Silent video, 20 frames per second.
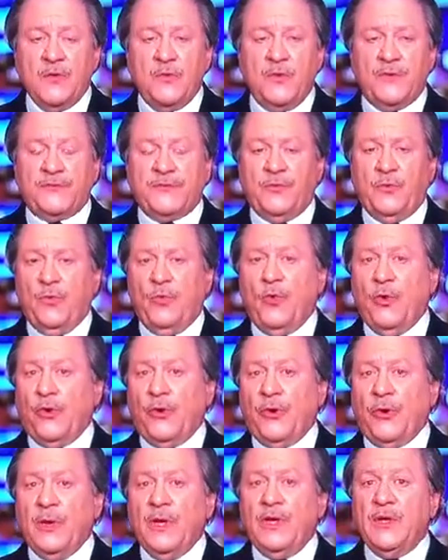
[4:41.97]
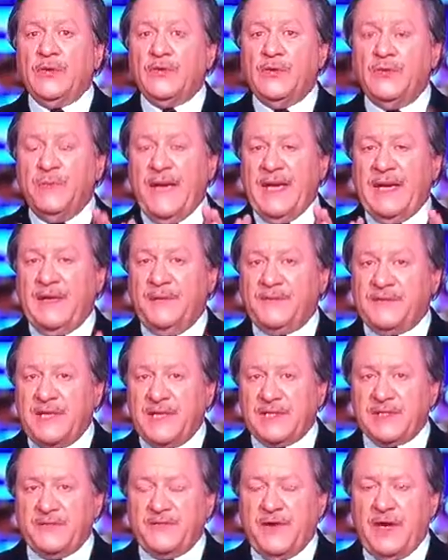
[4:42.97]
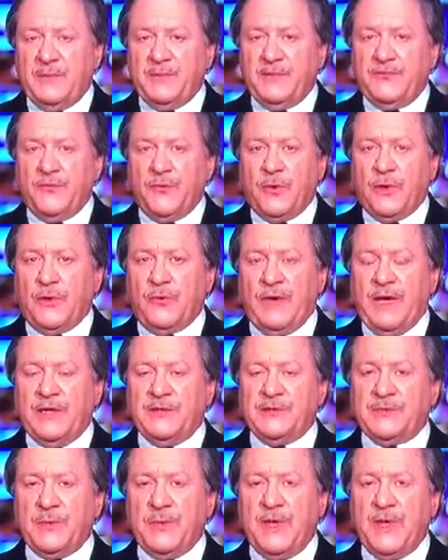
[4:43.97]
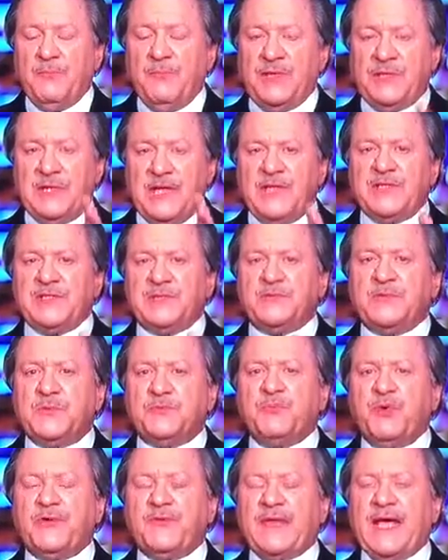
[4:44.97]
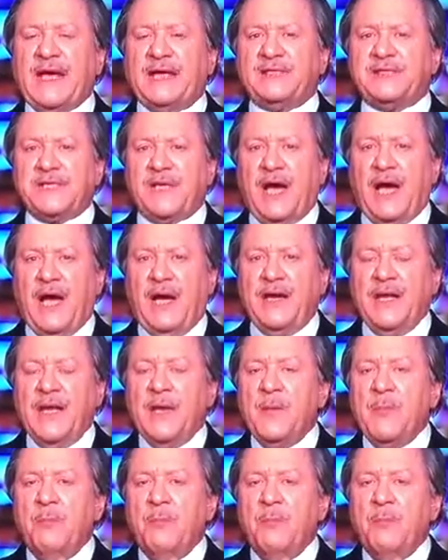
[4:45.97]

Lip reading: with an order to make him testify before a grand jury. But let's put that aside.